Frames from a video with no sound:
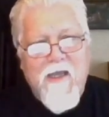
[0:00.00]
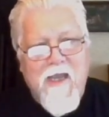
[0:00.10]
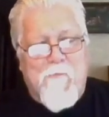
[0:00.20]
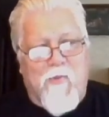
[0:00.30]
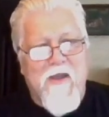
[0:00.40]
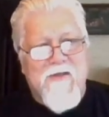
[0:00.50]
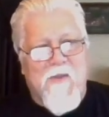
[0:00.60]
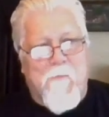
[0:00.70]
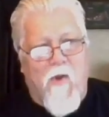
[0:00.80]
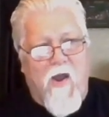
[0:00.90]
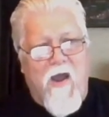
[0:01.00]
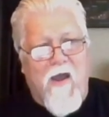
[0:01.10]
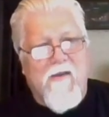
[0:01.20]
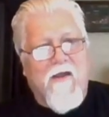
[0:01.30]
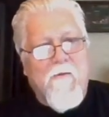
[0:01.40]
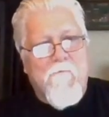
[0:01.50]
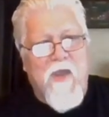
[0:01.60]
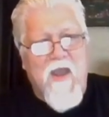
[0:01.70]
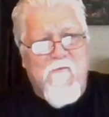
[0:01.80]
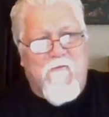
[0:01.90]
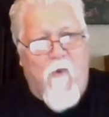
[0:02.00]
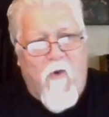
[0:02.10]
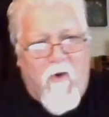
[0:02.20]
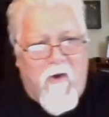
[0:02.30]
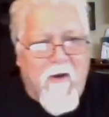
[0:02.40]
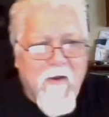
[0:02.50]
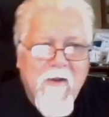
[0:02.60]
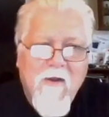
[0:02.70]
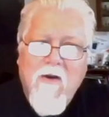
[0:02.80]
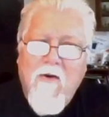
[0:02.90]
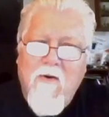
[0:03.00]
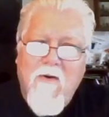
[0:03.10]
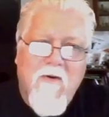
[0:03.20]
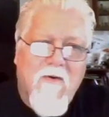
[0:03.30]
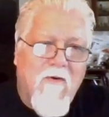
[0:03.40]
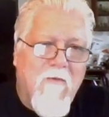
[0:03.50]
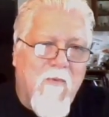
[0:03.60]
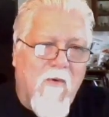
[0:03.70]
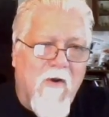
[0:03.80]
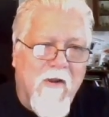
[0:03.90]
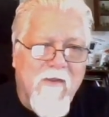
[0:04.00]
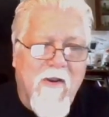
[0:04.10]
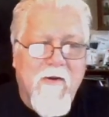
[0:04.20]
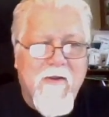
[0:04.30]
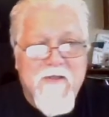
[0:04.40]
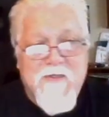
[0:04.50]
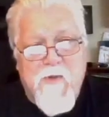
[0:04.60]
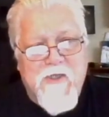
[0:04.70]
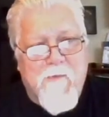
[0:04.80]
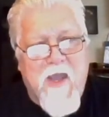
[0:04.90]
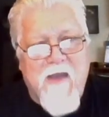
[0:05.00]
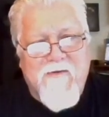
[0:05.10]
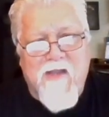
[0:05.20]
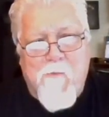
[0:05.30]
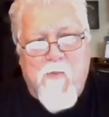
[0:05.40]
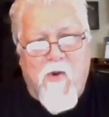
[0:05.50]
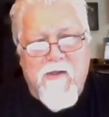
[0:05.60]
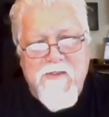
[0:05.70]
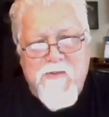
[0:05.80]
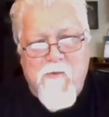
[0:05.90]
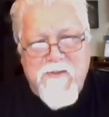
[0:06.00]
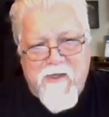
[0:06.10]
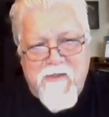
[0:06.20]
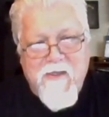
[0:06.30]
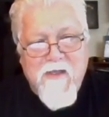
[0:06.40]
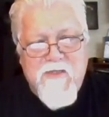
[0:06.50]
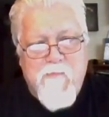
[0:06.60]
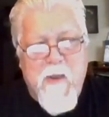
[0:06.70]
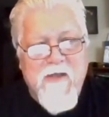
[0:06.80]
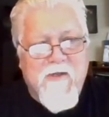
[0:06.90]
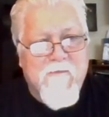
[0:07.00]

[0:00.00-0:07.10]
He plays the pawn, b4. Oh boy, there it is. Bishop can't take the pawn unless he wants to get smashed